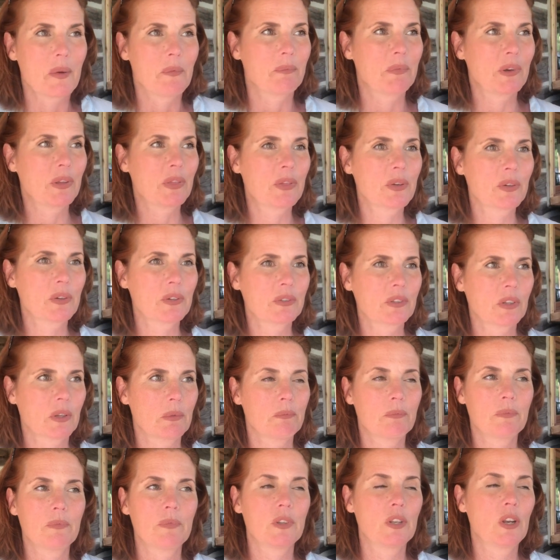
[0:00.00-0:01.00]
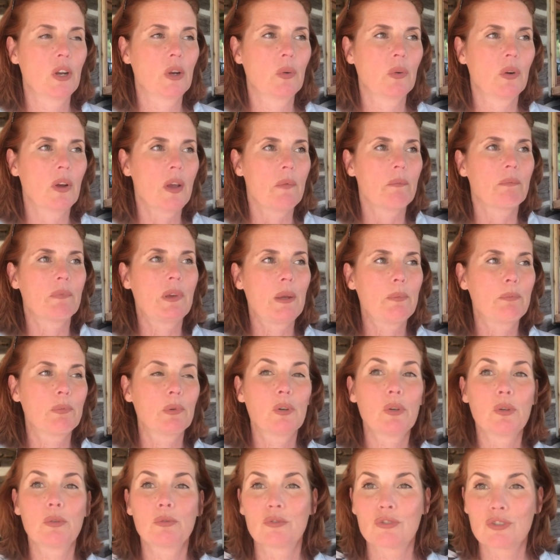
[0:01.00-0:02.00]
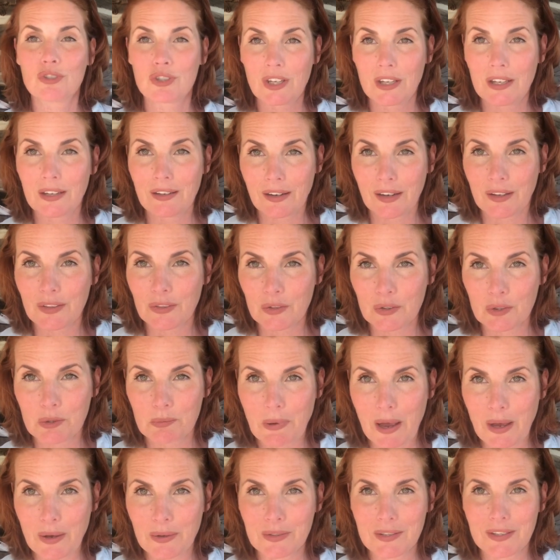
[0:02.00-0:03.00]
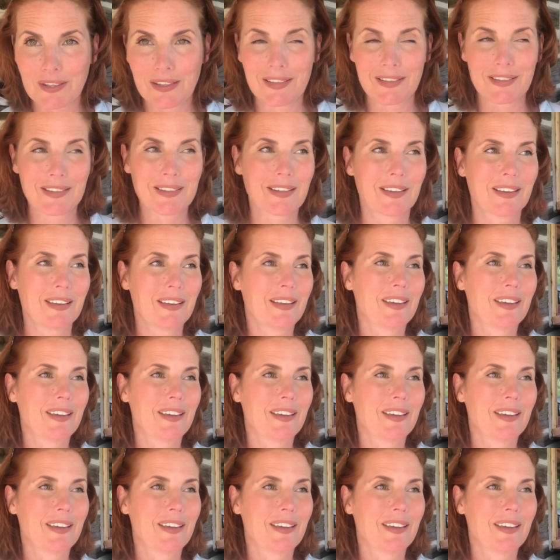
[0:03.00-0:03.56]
But there's, you know, people who cheat on their spouses,